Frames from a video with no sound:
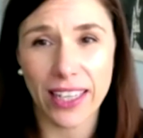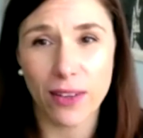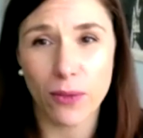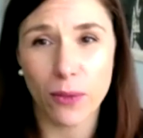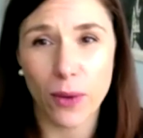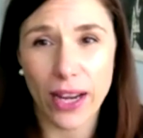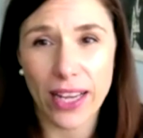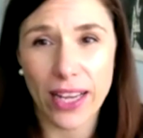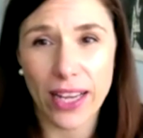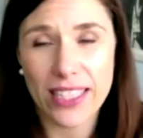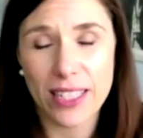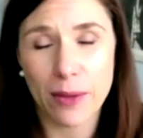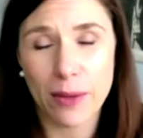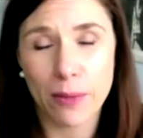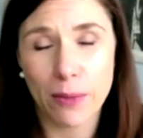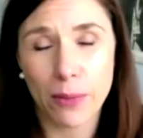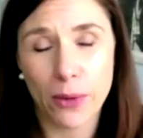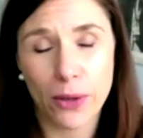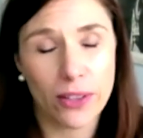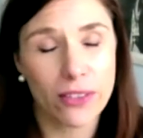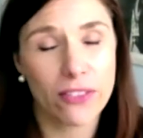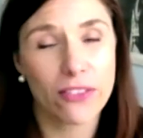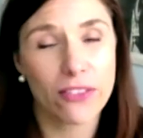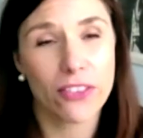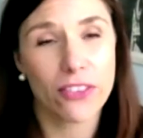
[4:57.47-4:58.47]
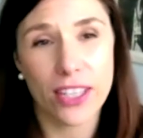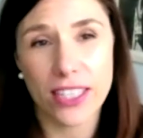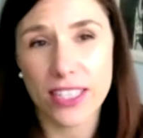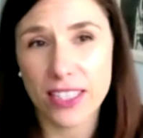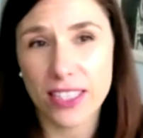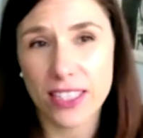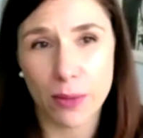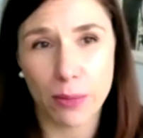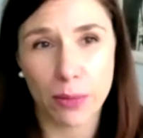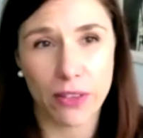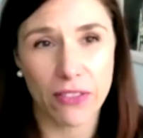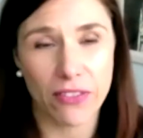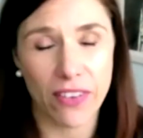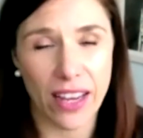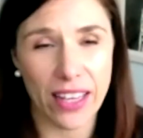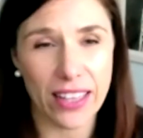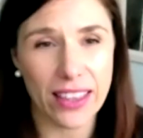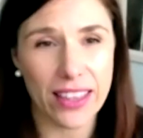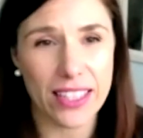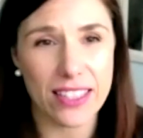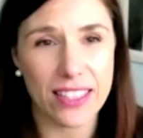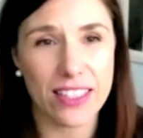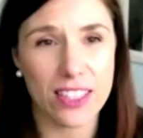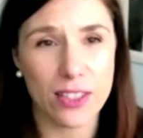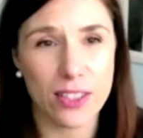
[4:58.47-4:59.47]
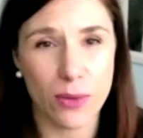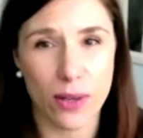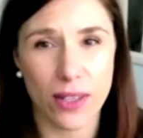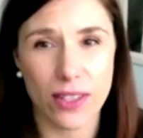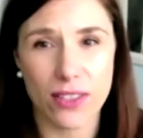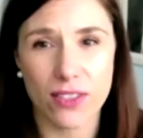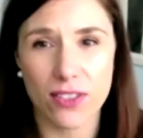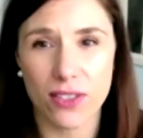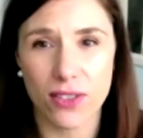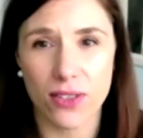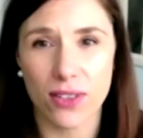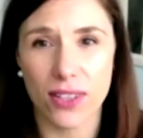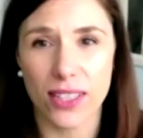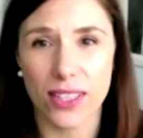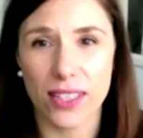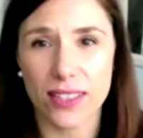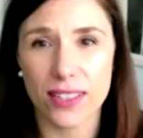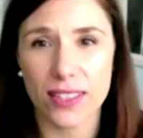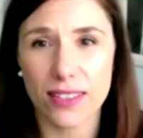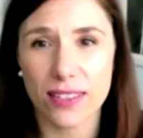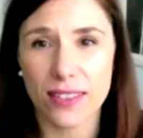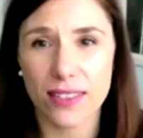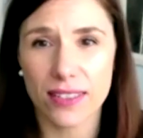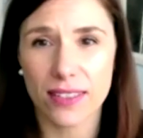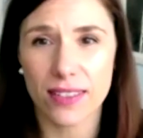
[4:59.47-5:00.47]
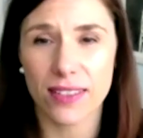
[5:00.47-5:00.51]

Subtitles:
Why is it important for us to provide this to our students?